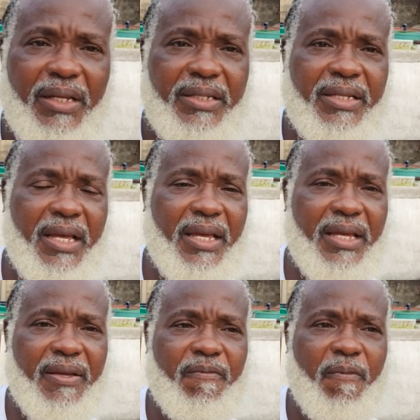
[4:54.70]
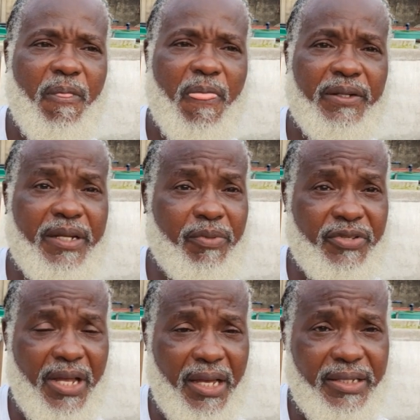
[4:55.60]
say table
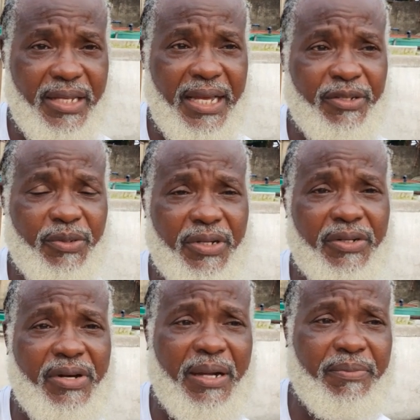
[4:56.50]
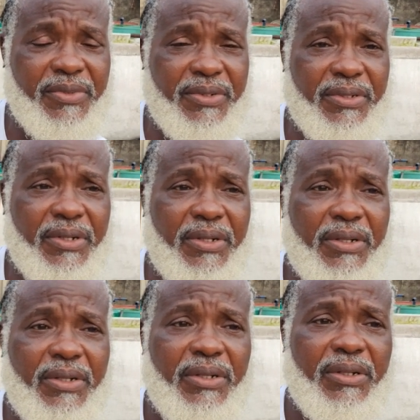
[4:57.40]
size, 800 grams,
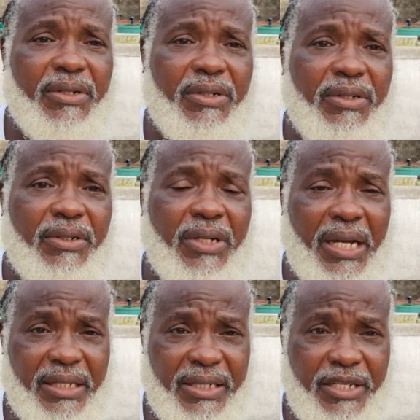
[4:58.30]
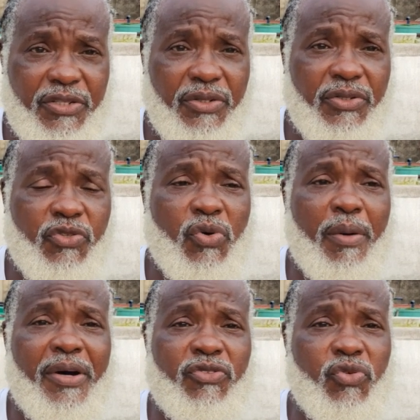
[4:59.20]
like I said, to
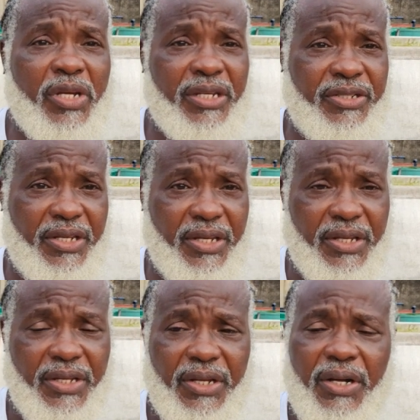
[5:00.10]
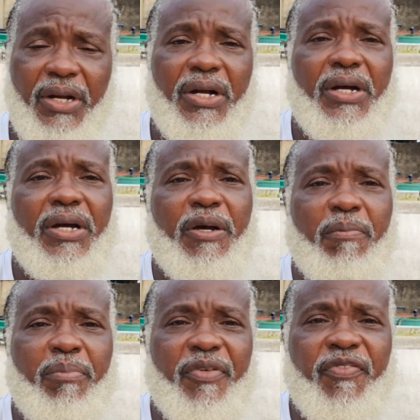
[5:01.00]
about 2 kg.
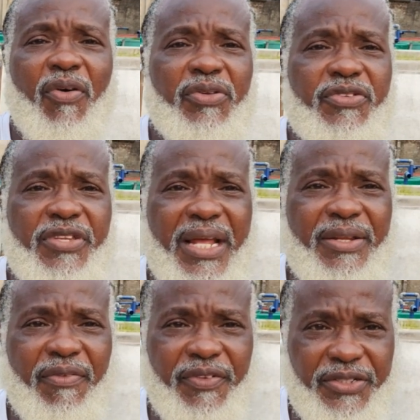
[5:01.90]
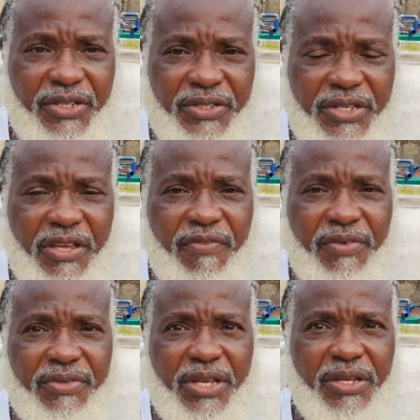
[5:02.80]
Before you sell your fishes, if
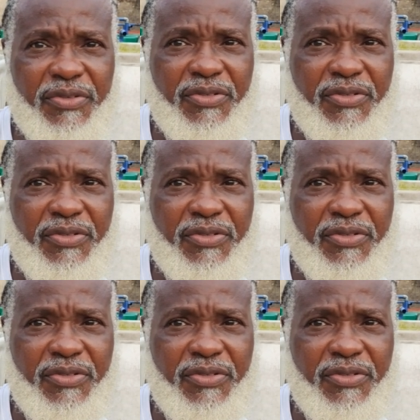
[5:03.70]
you say you